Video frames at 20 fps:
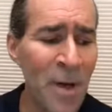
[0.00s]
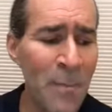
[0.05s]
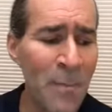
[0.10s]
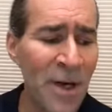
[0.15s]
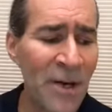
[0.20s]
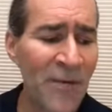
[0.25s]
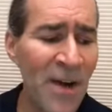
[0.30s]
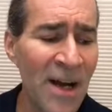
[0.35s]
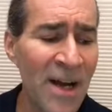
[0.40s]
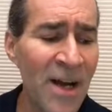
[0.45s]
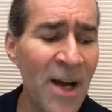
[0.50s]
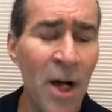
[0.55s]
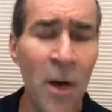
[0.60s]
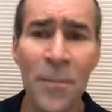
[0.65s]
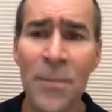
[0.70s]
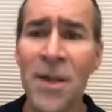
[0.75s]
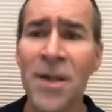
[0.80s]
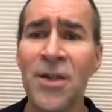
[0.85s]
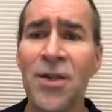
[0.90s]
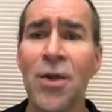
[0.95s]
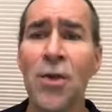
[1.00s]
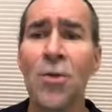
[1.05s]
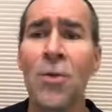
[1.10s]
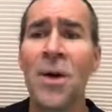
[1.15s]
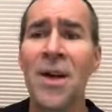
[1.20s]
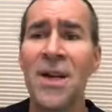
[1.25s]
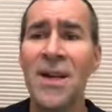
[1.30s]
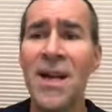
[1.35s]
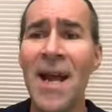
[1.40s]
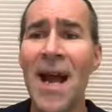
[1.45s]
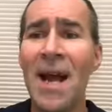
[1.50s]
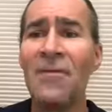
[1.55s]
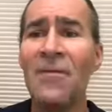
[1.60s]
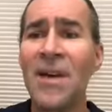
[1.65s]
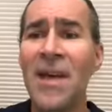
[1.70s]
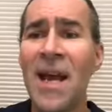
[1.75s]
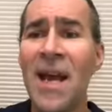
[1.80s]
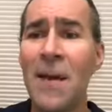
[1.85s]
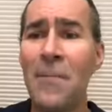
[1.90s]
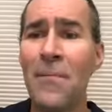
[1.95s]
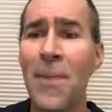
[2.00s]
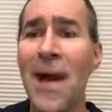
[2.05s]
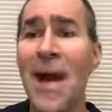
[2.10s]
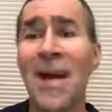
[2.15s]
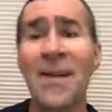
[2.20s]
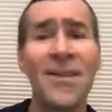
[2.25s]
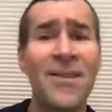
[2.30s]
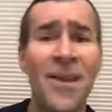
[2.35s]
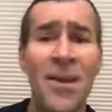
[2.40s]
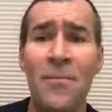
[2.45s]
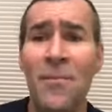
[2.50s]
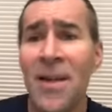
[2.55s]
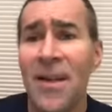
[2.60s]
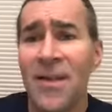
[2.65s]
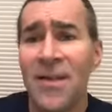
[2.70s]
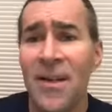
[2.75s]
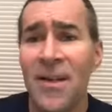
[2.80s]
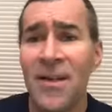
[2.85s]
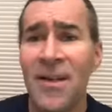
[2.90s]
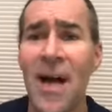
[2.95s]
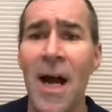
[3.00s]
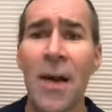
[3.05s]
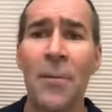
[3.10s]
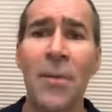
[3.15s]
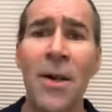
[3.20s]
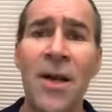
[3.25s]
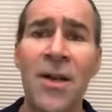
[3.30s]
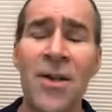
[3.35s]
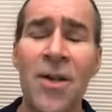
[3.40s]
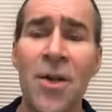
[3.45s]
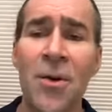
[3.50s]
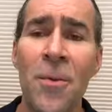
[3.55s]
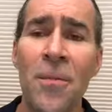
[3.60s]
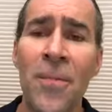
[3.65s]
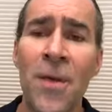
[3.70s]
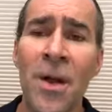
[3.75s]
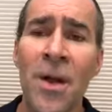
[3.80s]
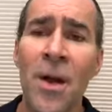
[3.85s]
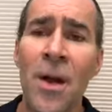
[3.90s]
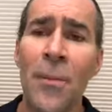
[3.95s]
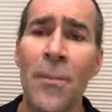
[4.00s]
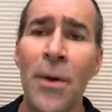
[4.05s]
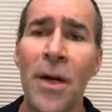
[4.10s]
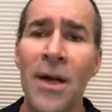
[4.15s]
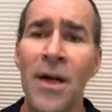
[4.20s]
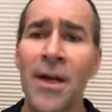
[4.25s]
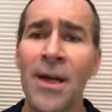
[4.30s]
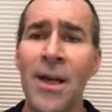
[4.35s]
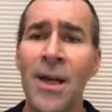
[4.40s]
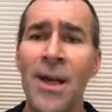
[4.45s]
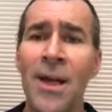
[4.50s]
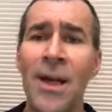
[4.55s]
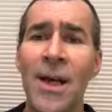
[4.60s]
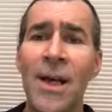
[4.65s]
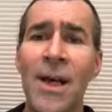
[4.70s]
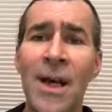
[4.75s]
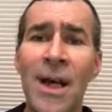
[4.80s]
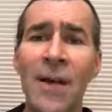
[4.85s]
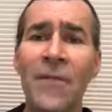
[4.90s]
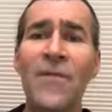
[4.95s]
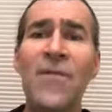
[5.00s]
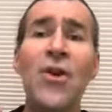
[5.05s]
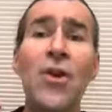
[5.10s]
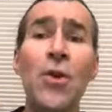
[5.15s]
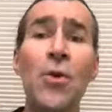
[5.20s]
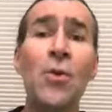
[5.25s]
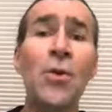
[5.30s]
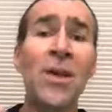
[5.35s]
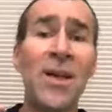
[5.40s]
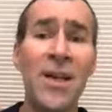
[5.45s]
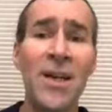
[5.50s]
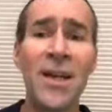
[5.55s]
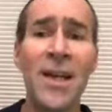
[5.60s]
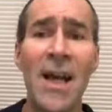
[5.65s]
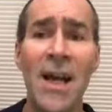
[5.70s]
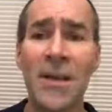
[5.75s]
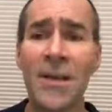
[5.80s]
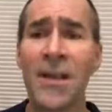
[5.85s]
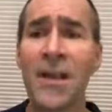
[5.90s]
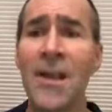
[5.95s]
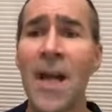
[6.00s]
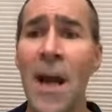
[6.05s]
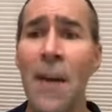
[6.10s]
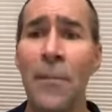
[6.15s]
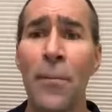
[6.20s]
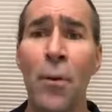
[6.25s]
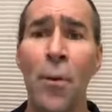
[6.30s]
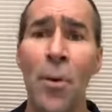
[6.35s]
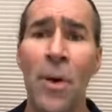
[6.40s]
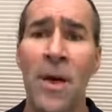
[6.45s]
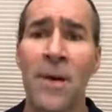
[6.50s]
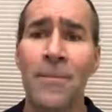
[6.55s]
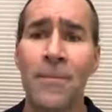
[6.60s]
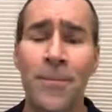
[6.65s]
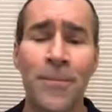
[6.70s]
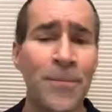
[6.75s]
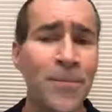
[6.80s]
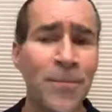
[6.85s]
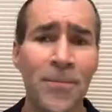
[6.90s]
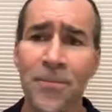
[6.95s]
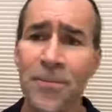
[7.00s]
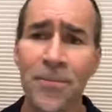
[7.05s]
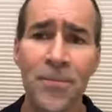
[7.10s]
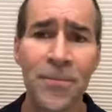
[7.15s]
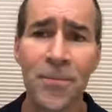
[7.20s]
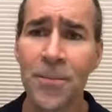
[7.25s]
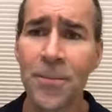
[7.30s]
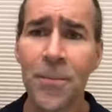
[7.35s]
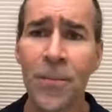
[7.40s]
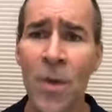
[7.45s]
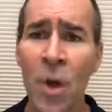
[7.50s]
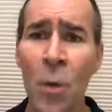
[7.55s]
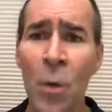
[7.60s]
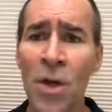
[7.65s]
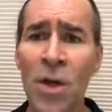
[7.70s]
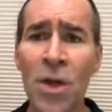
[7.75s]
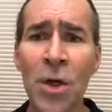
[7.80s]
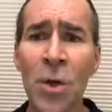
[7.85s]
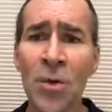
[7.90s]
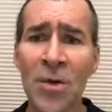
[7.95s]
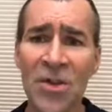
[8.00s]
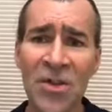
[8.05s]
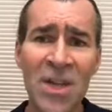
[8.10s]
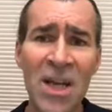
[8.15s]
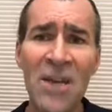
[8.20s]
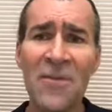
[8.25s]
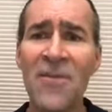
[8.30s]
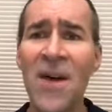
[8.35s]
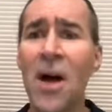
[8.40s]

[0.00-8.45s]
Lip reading: But if I can help you to navigate past it and missed it, God bless you. But if you can get to that point where you don't seek